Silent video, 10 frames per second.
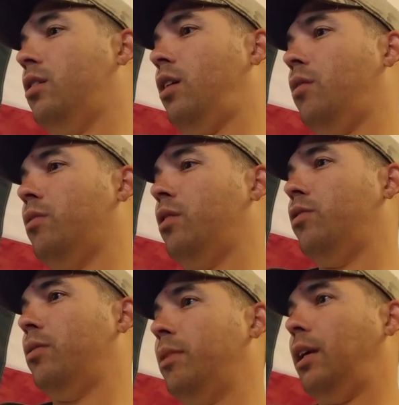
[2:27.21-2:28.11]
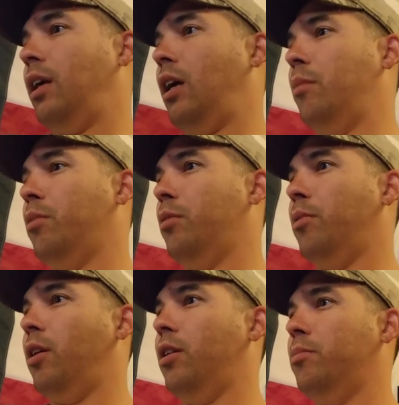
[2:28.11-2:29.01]
got rid of some of that camber,
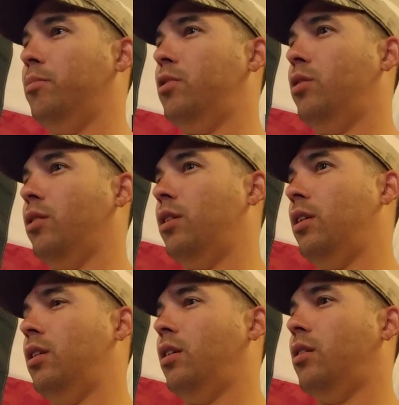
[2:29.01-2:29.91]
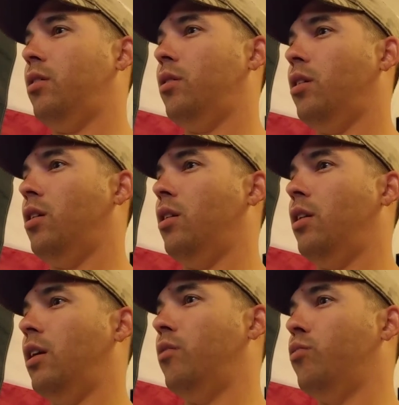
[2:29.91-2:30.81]
brought it to I think
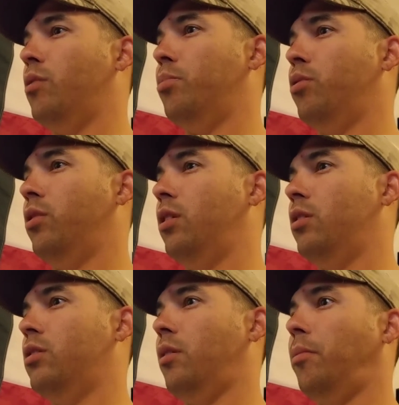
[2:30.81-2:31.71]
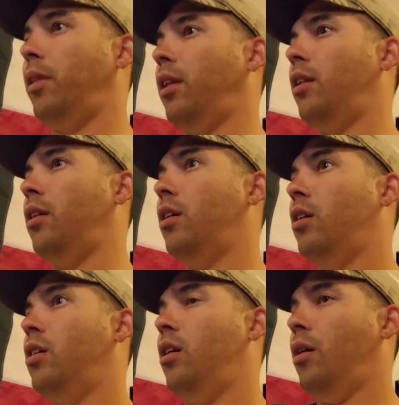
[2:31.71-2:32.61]
negative 1 point something
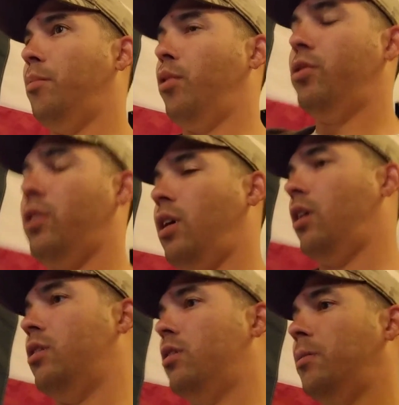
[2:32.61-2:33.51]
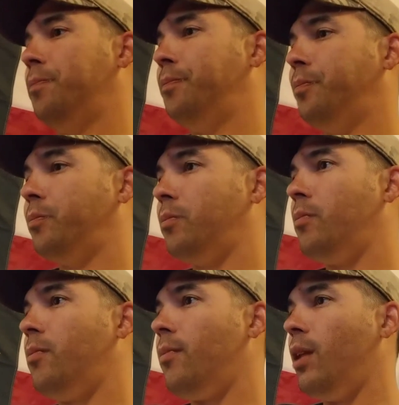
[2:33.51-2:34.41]
on both sides.
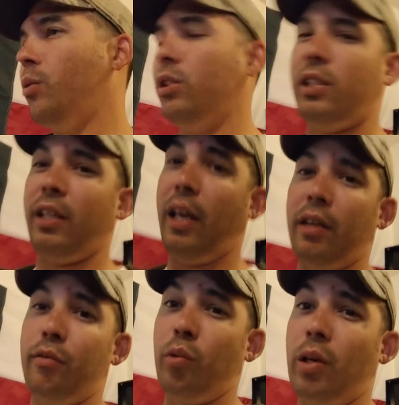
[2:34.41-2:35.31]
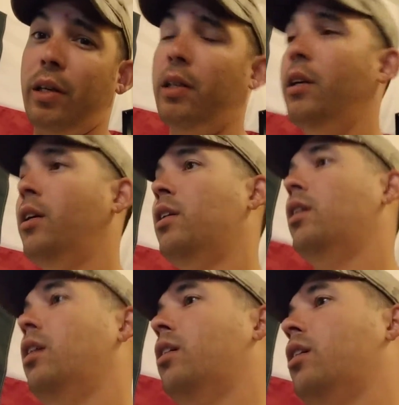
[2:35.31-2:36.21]
We'll just say negative 1.
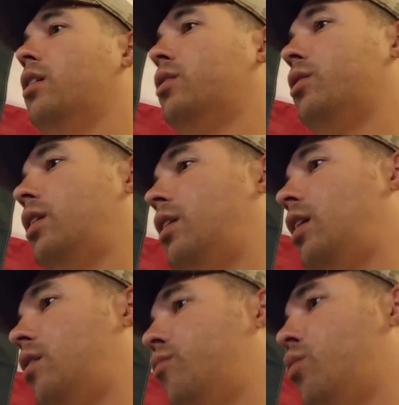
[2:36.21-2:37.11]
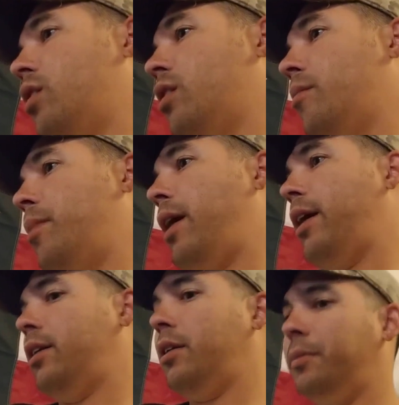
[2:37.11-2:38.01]
So you got negative 1 in the
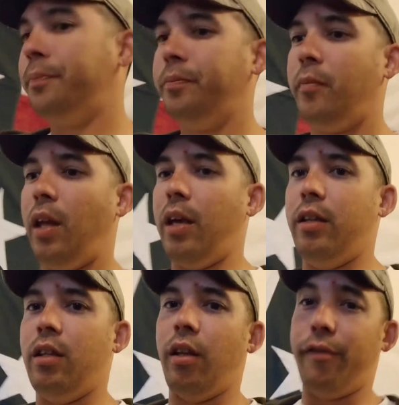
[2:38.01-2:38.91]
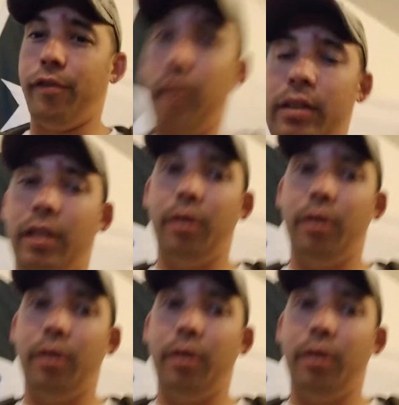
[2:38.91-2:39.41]
back, and then the front